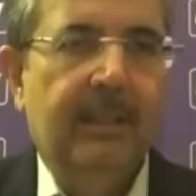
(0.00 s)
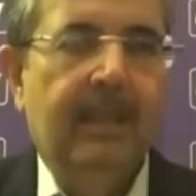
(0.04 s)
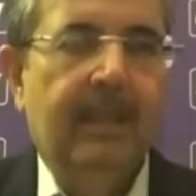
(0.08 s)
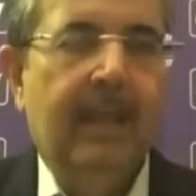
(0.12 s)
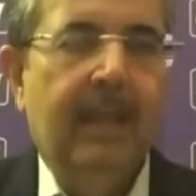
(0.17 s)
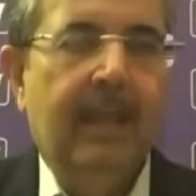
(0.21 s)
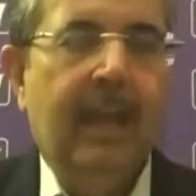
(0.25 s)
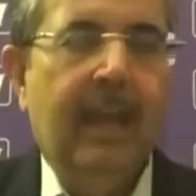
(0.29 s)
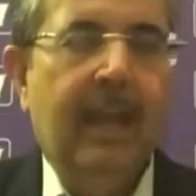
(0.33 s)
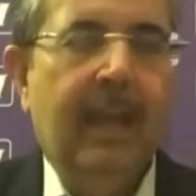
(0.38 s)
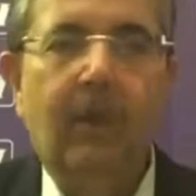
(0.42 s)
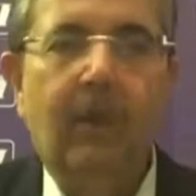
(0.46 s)

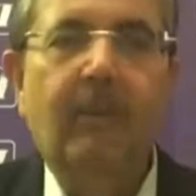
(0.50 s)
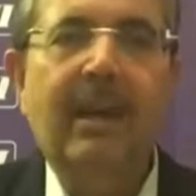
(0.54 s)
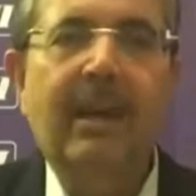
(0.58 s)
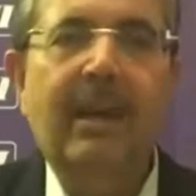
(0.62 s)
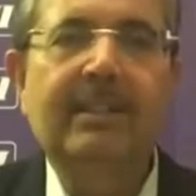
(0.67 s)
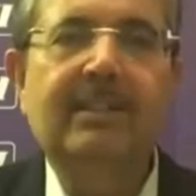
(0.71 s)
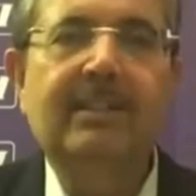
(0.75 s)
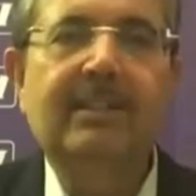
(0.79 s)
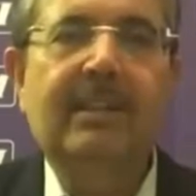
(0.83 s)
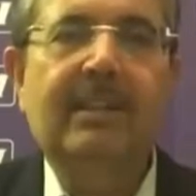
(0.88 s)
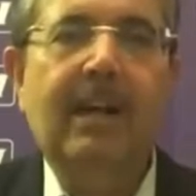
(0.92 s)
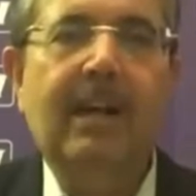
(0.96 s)
issues will
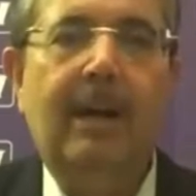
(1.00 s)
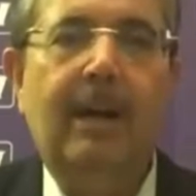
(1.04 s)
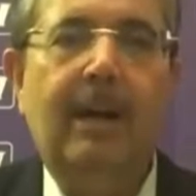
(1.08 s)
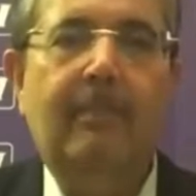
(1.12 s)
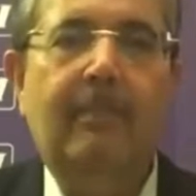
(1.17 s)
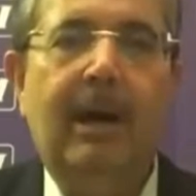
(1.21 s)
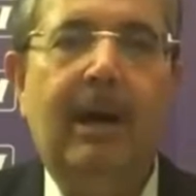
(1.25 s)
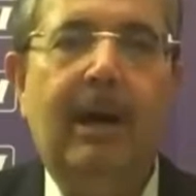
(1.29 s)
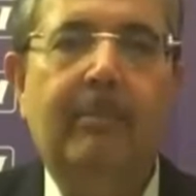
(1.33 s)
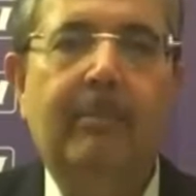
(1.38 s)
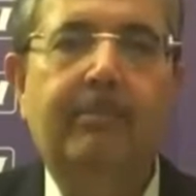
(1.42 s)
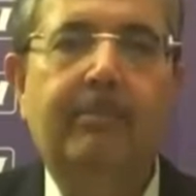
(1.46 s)
always
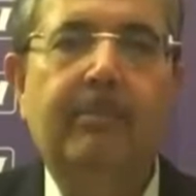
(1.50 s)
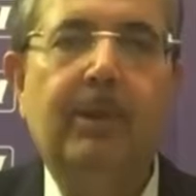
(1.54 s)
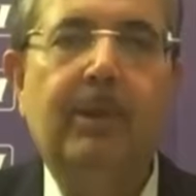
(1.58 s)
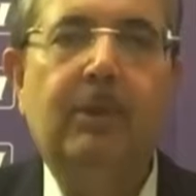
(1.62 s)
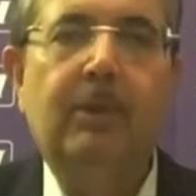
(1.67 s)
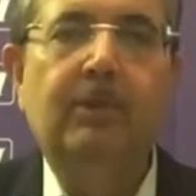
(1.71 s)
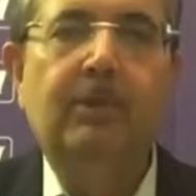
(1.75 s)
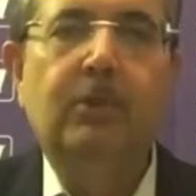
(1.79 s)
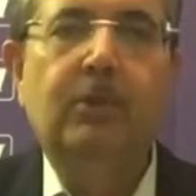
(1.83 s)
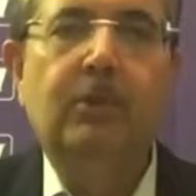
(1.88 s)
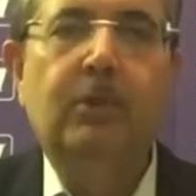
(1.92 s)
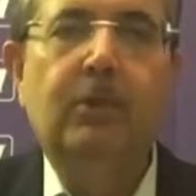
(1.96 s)
come
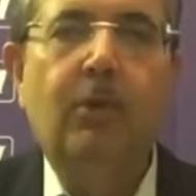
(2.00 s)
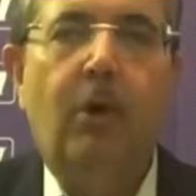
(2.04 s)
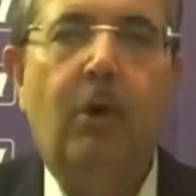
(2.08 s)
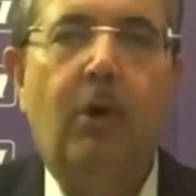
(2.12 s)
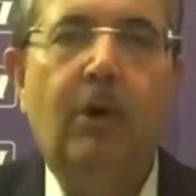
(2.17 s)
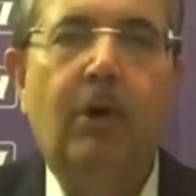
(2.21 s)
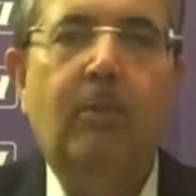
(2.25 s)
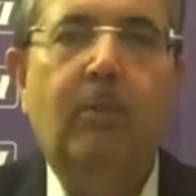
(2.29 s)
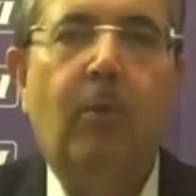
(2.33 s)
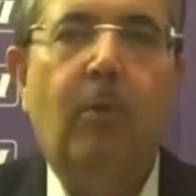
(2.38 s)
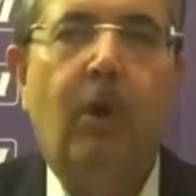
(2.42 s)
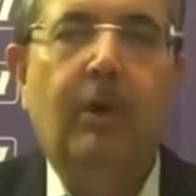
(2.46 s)
up because you
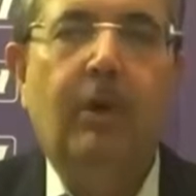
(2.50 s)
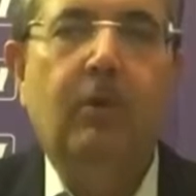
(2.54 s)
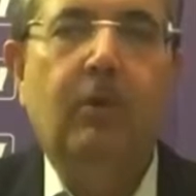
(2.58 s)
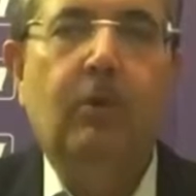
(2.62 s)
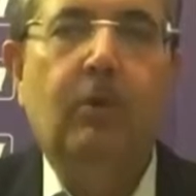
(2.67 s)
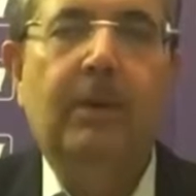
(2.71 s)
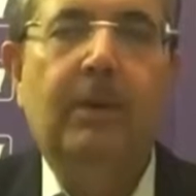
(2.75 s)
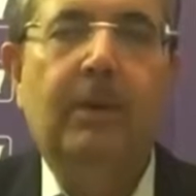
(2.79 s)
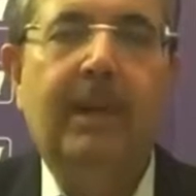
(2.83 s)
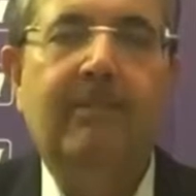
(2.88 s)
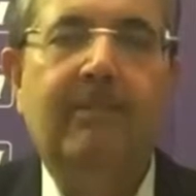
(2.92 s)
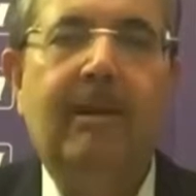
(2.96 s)
don't want to
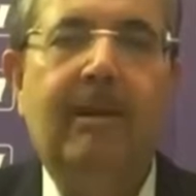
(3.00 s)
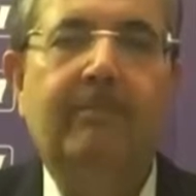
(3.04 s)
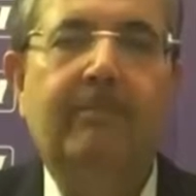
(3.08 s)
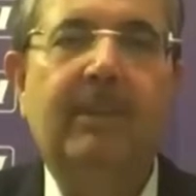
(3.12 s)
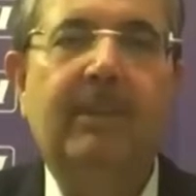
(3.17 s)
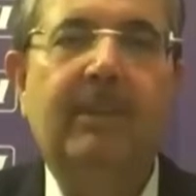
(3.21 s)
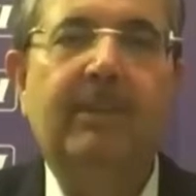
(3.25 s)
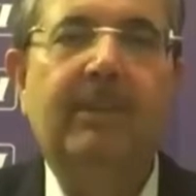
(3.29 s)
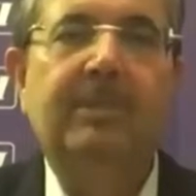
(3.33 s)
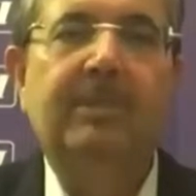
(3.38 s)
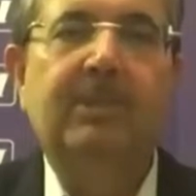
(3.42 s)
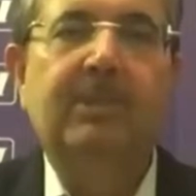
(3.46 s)
give up the
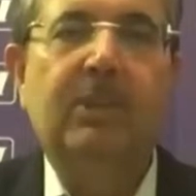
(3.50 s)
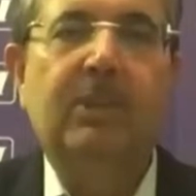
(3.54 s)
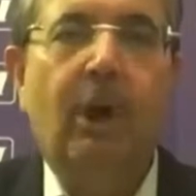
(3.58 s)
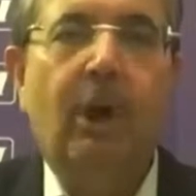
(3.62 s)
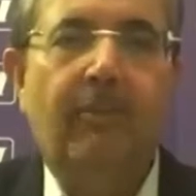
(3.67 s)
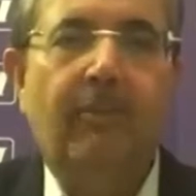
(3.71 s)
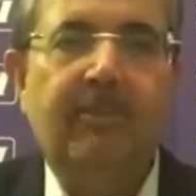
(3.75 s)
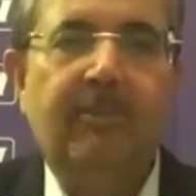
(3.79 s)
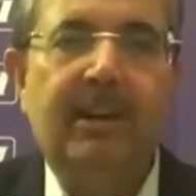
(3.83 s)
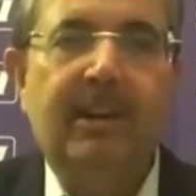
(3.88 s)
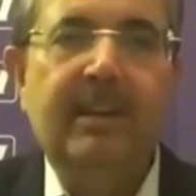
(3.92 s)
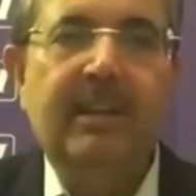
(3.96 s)

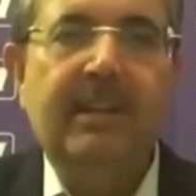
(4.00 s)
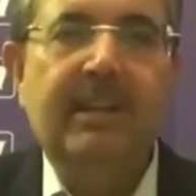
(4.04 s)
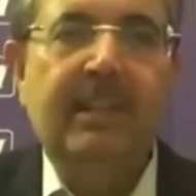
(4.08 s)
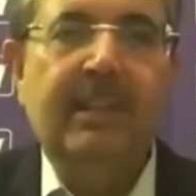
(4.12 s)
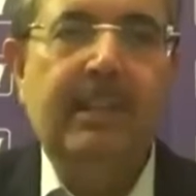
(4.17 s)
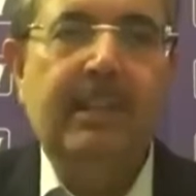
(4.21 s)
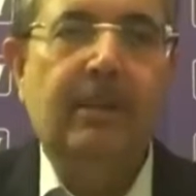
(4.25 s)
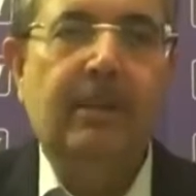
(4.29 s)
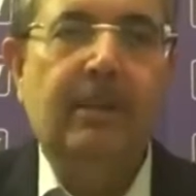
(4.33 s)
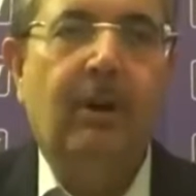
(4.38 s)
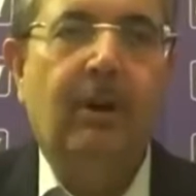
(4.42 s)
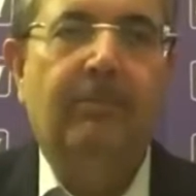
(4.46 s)
sovereignty of a
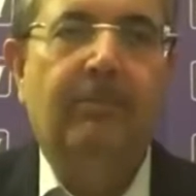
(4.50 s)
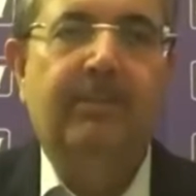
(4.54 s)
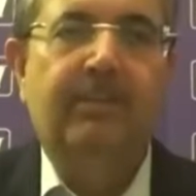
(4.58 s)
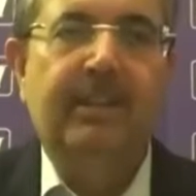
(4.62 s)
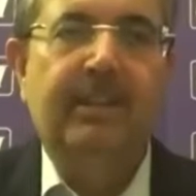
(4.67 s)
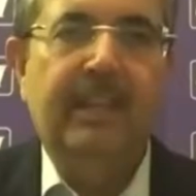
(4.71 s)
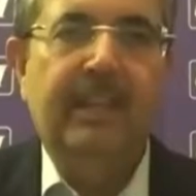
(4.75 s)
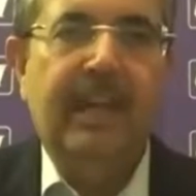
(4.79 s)
nation.